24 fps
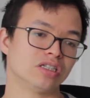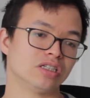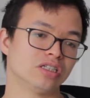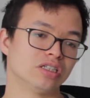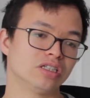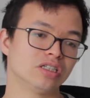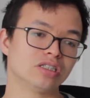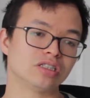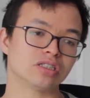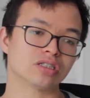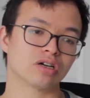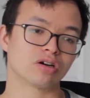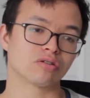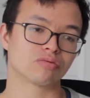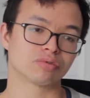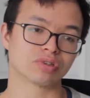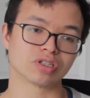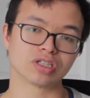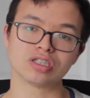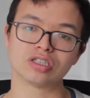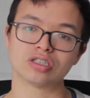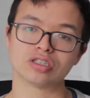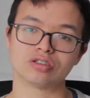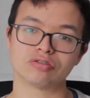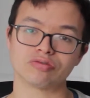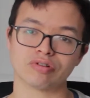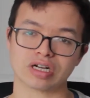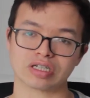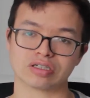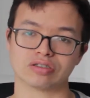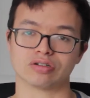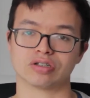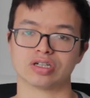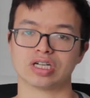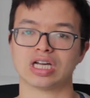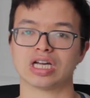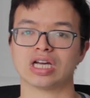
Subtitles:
he's a really good director.